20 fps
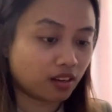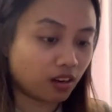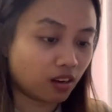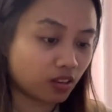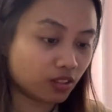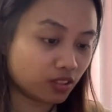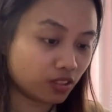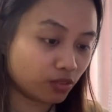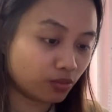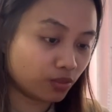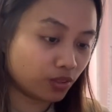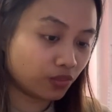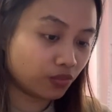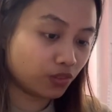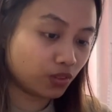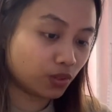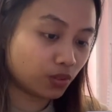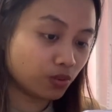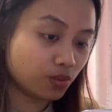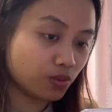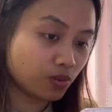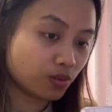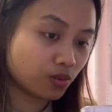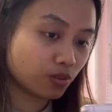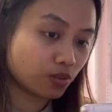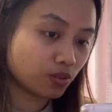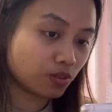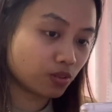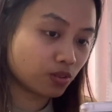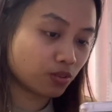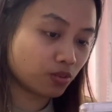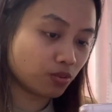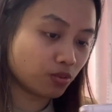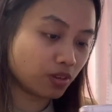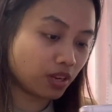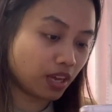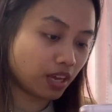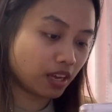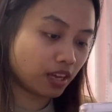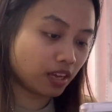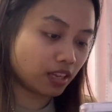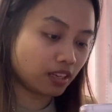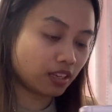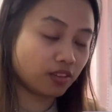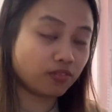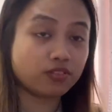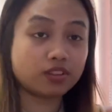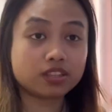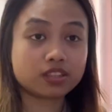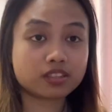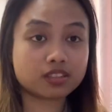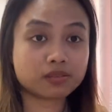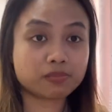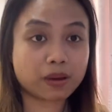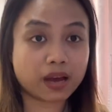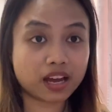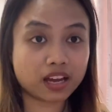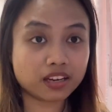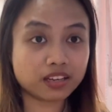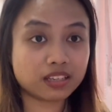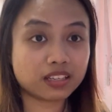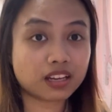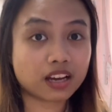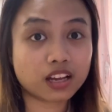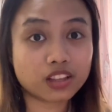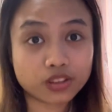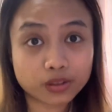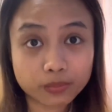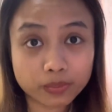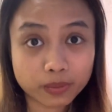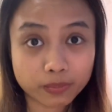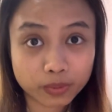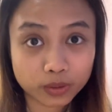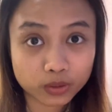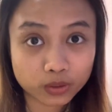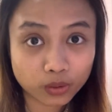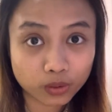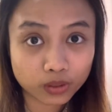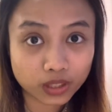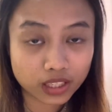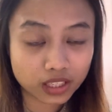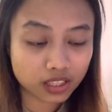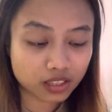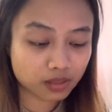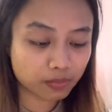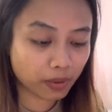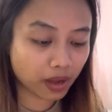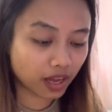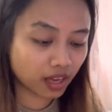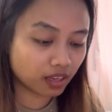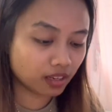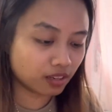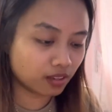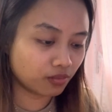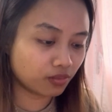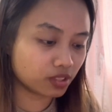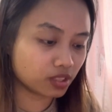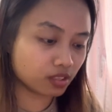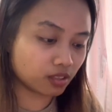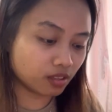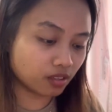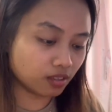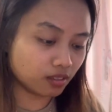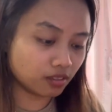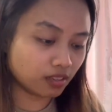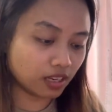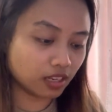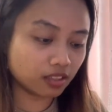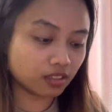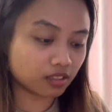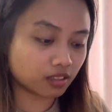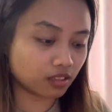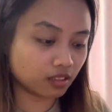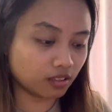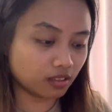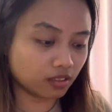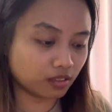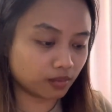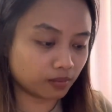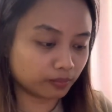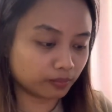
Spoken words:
review, so that if it's bad, other people know that it's bad. If it's good, then it's good.